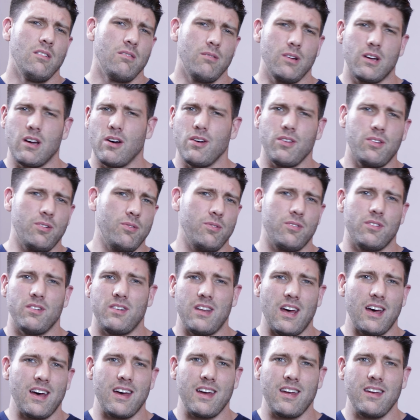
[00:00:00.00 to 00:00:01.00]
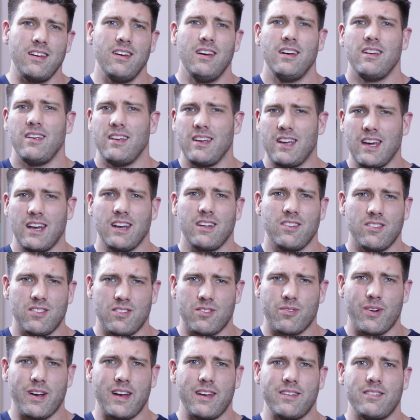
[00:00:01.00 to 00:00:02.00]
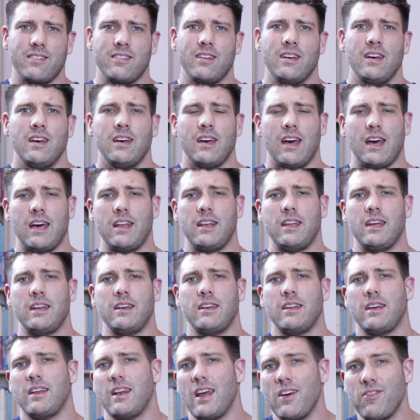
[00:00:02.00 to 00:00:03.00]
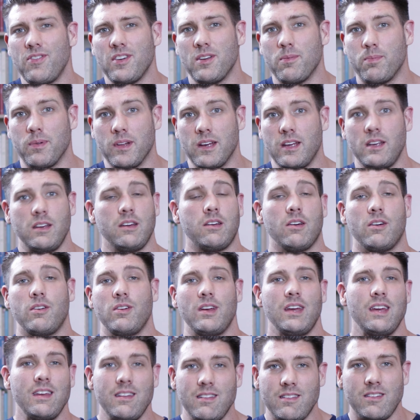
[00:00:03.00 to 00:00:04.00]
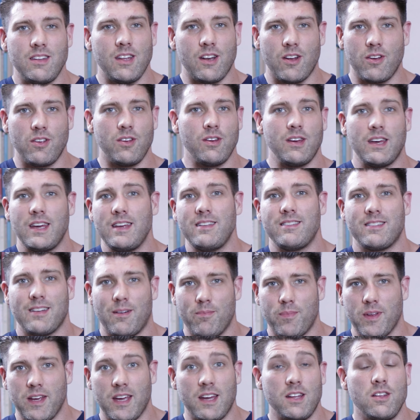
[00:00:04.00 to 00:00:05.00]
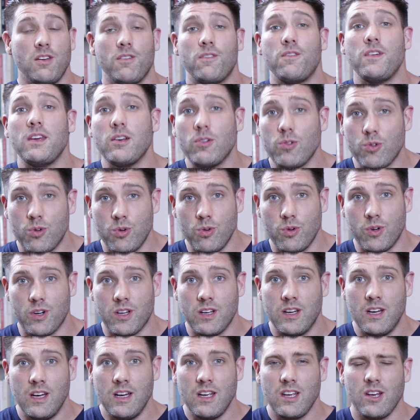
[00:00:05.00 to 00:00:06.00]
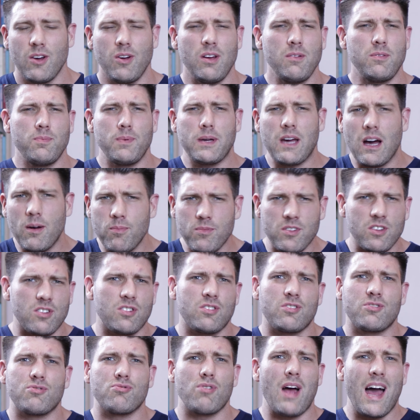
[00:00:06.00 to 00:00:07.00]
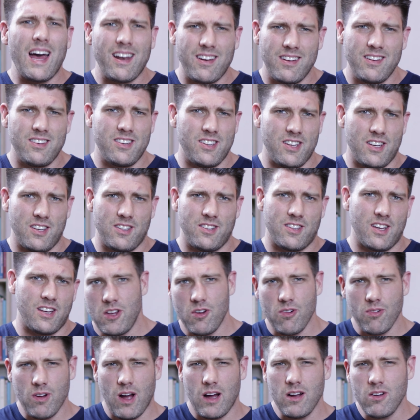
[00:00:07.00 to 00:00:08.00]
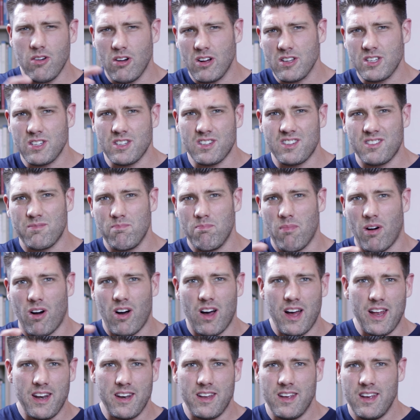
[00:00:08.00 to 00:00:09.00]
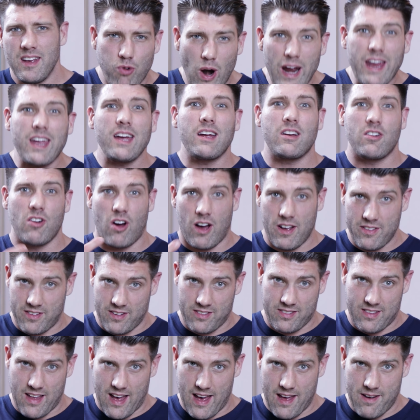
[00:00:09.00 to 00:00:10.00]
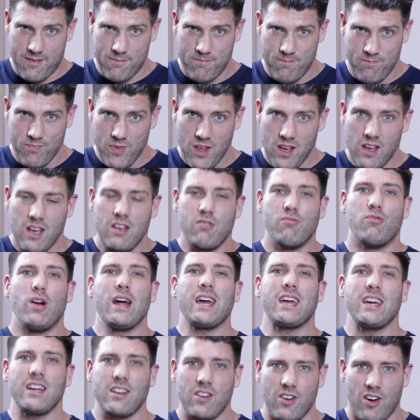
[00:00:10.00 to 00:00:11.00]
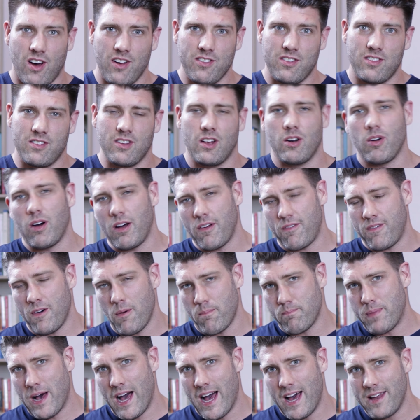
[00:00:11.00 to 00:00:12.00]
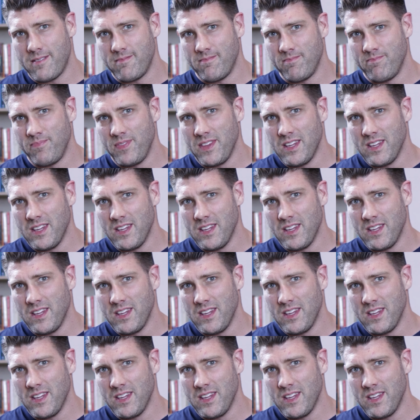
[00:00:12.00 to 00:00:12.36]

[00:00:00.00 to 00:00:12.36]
we go through the day, you're getting stressed, and then inevitably you go to eat, you know, you eat something and you feel good. You know, it becomes a strategy. Then your unconscious mind recognizes that. It recognizes that, oh, I felt bad,